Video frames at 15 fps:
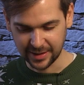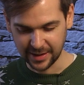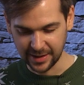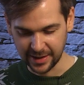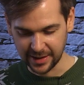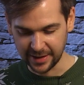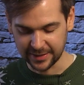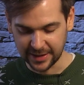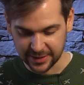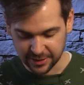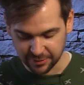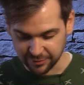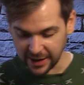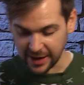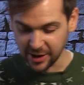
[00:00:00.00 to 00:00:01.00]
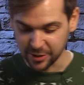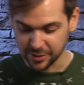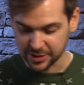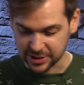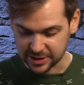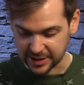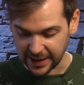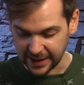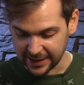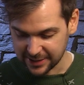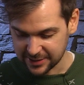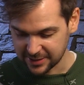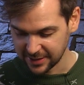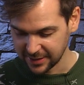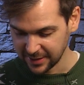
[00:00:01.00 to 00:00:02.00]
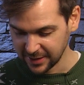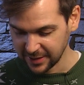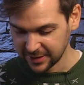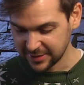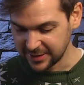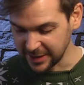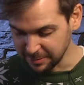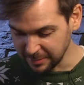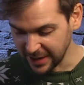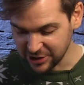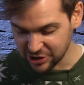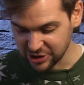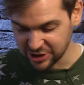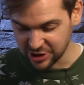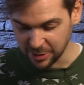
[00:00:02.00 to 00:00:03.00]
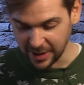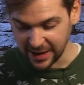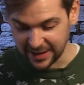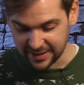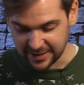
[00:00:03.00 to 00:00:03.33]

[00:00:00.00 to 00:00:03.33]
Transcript: Yeah, and then the rat ogres attacked. Didn't manage to do any